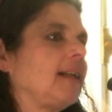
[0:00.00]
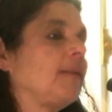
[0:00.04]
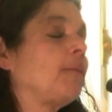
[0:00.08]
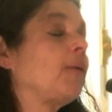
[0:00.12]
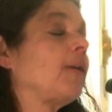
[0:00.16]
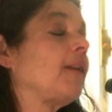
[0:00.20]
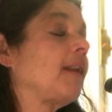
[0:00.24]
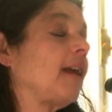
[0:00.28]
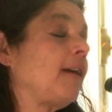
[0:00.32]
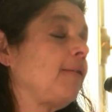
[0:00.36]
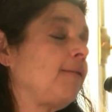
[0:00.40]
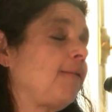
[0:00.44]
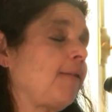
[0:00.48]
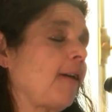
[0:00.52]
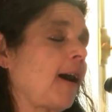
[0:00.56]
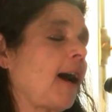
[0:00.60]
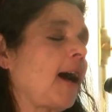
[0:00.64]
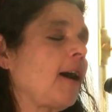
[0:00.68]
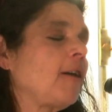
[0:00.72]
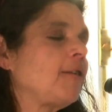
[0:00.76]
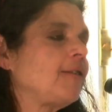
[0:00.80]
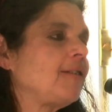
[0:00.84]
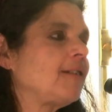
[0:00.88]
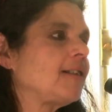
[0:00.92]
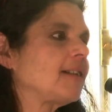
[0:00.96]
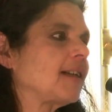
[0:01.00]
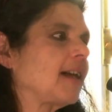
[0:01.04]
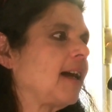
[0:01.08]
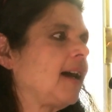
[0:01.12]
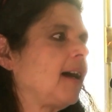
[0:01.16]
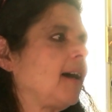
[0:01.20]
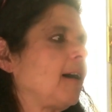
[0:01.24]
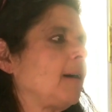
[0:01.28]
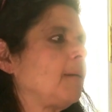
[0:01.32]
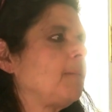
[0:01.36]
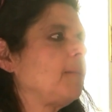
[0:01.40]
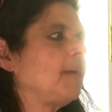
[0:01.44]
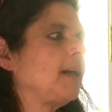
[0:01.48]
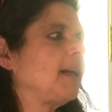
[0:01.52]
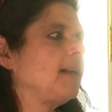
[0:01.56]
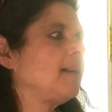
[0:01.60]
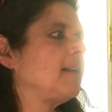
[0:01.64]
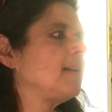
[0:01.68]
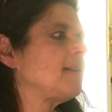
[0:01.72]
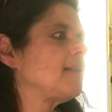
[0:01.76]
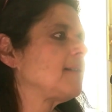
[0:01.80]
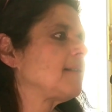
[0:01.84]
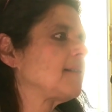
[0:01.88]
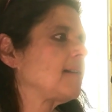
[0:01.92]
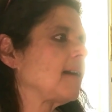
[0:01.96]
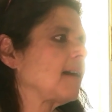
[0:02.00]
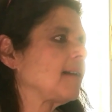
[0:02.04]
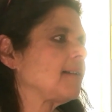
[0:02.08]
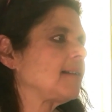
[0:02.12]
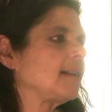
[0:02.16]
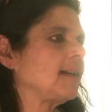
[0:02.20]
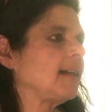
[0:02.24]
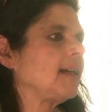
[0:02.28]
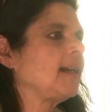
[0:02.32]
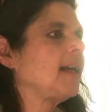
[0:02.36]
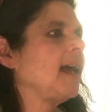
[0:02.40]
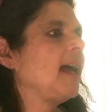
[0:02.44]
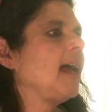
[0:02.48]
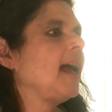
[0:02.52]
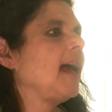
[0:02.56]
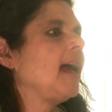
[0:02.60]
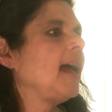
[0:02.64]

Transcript: what they found in the study